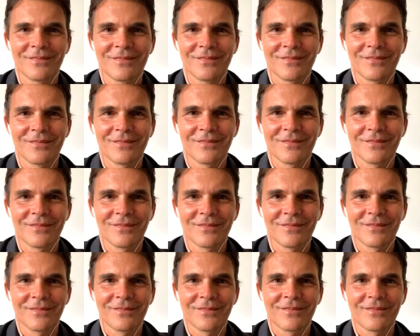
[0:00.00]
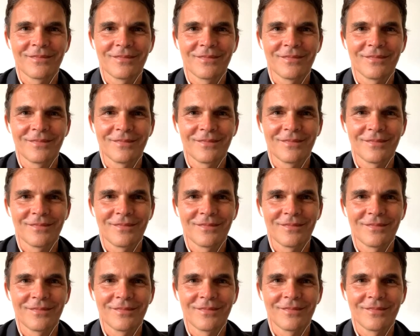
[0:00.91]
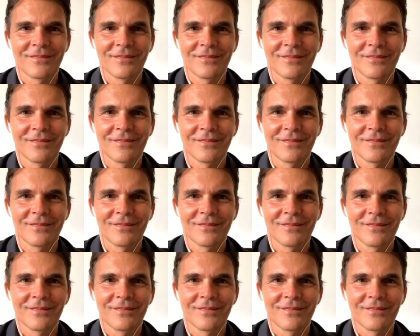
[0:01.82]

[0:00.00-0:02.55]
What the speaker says: The person shown says nothing.